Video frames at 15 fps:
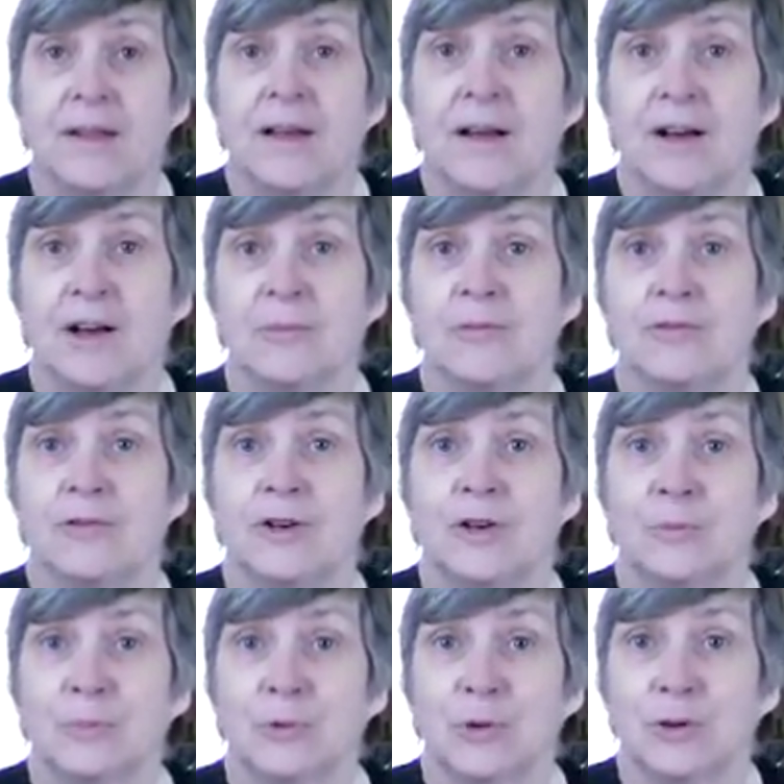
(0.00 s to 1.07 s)
I'm far
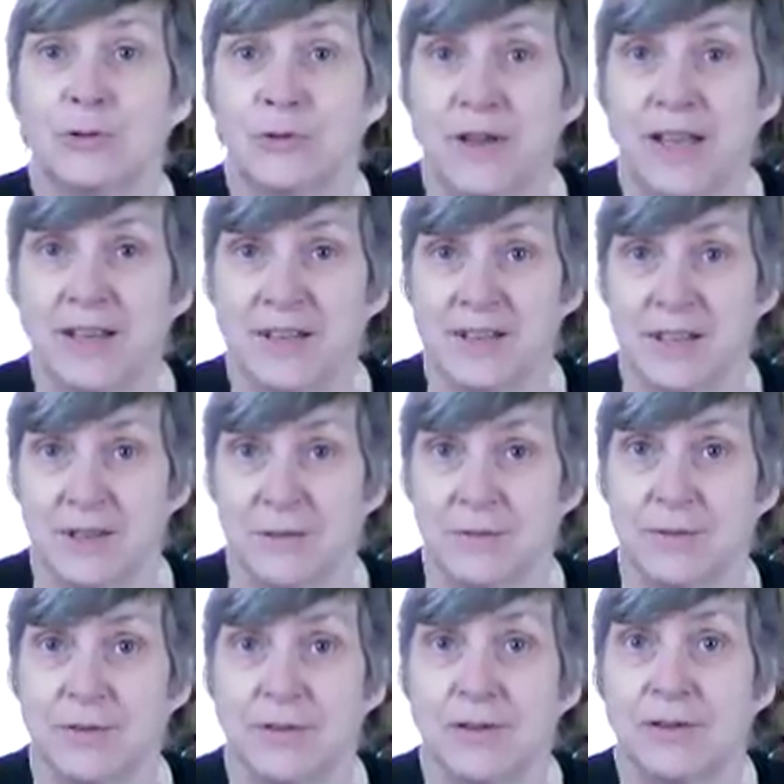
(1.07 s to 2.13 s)
more effective
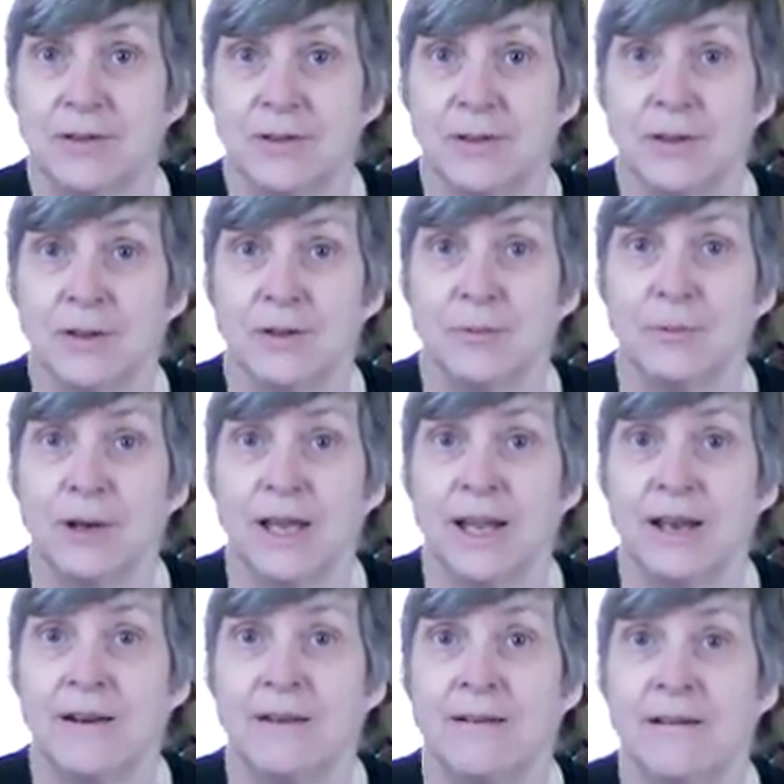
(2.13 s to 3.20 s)
than
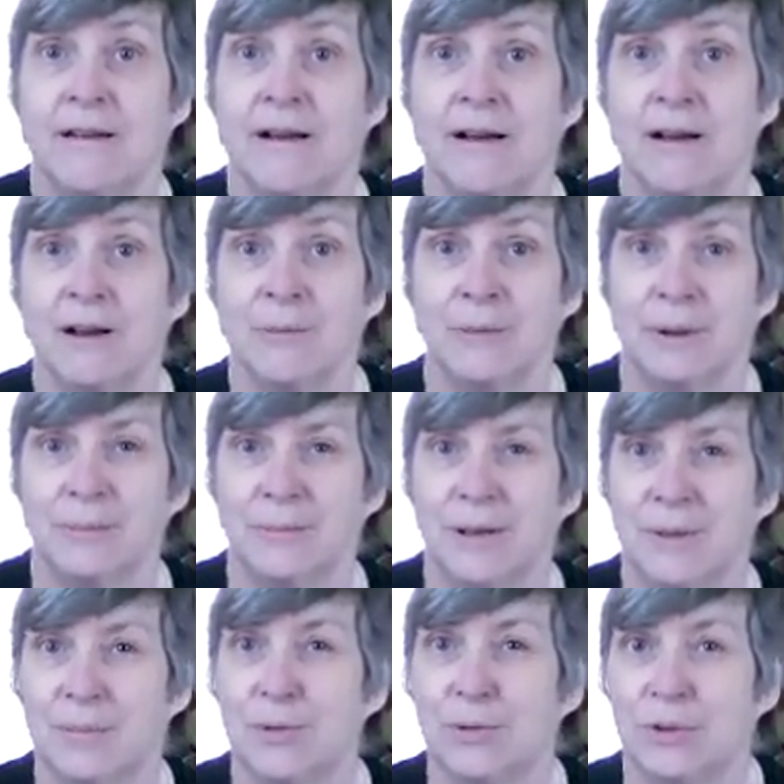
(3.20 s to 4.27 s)
when I'm in my
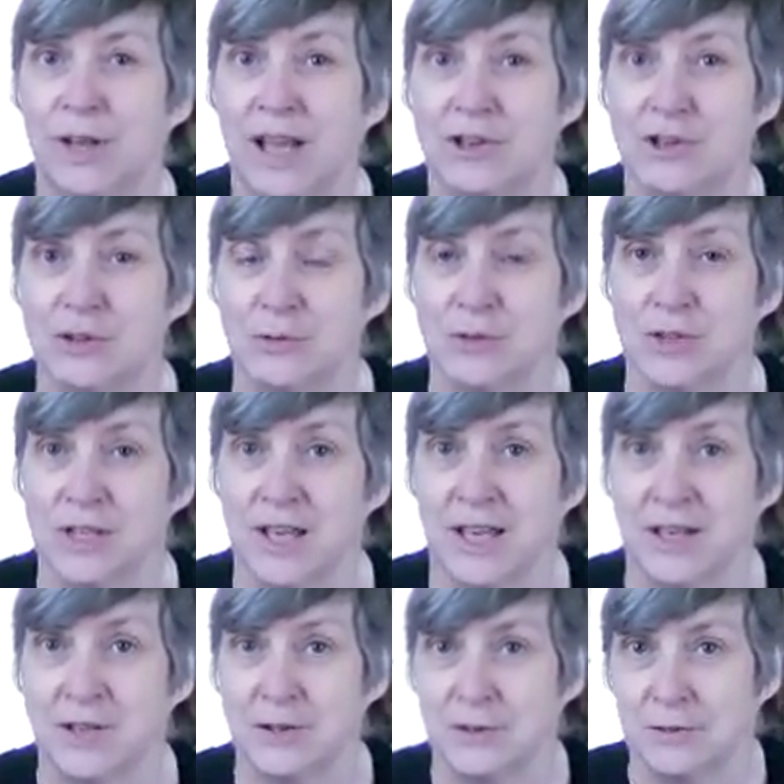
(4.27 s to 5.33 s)
more natural
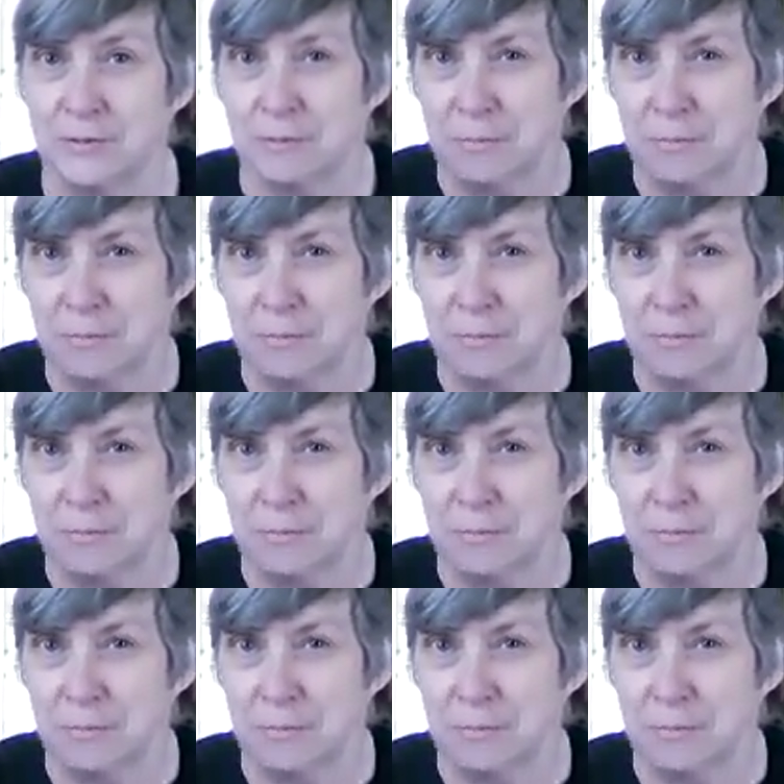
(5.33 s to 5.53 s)
state of,